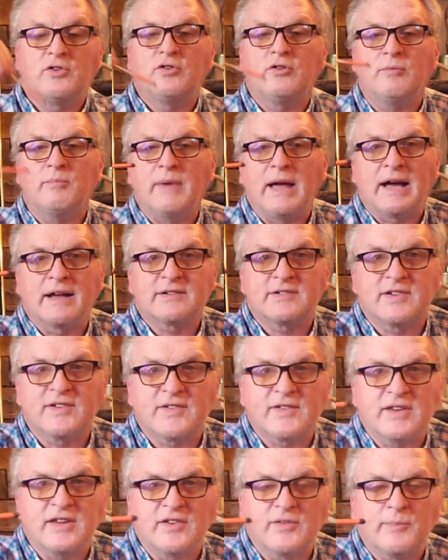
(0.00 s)
cool
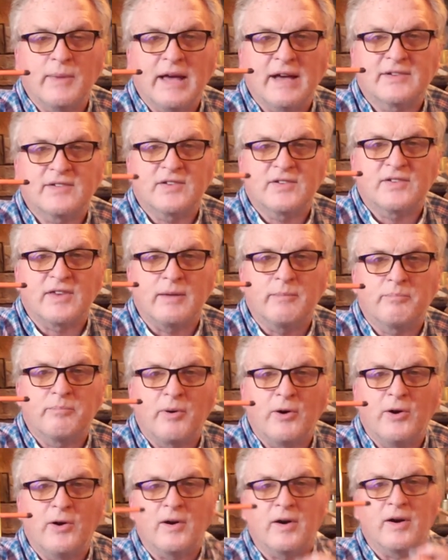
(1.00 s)
matches. And these matches, they
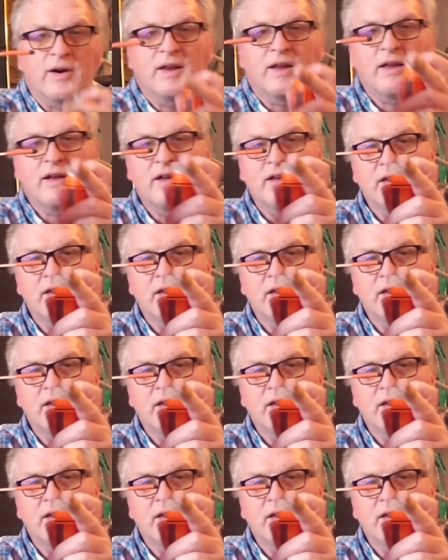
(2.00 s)
burn.